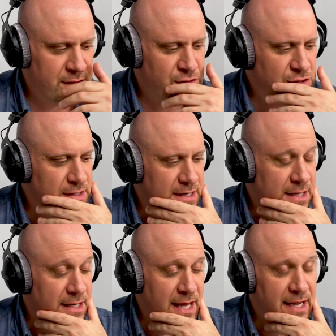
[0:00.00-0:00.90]
is just
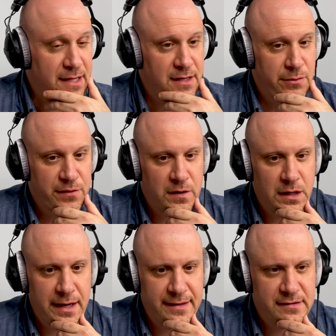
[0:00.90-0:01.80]
in getting in there with
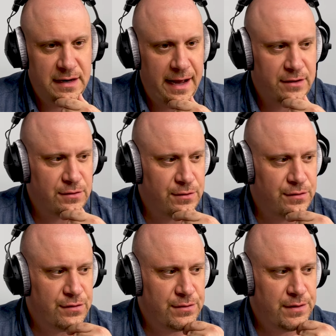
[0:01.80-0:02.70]
clients and
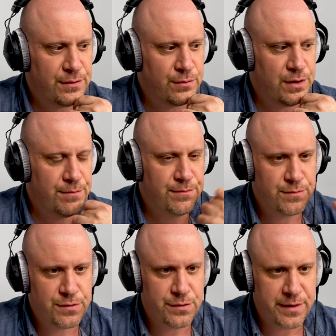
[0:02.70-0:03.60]
actors, and when I'm
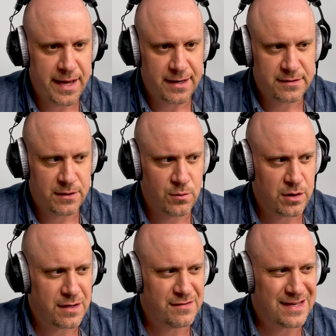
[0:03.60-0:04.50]
doing acting
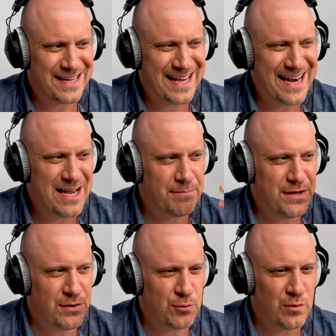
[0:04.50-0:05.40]
work, is getting up
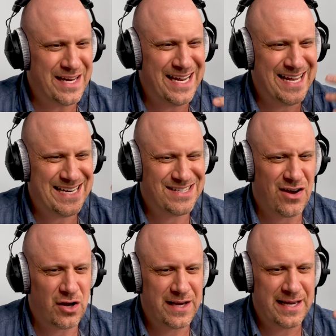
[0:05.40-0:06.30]
there and reading it and
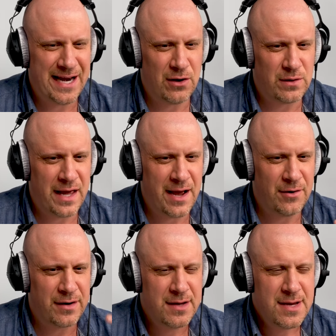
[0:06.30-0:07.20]
talking it out
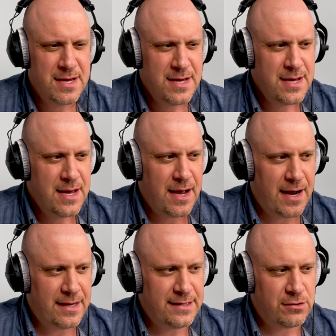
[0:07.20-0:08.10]
loud.
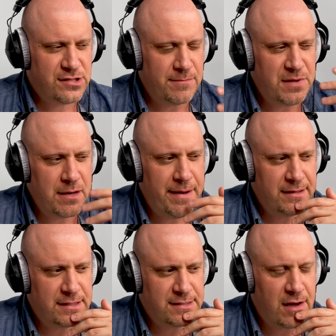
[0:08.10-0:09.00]
There's something
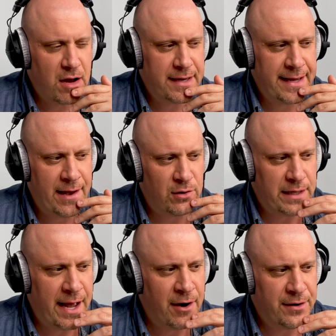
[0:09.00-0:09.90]
about the talking out
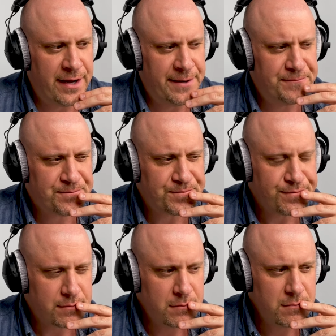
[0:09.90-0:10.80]
loud.
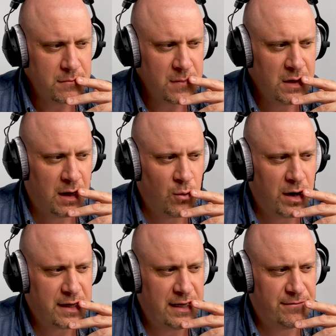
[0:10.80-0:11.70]

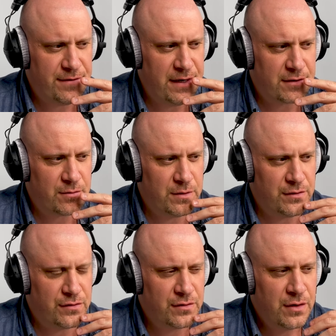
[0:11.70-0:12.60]
Joaquin Phoenix
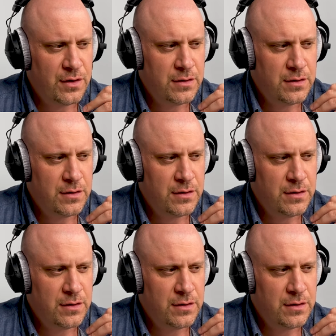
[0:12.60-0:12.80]
was,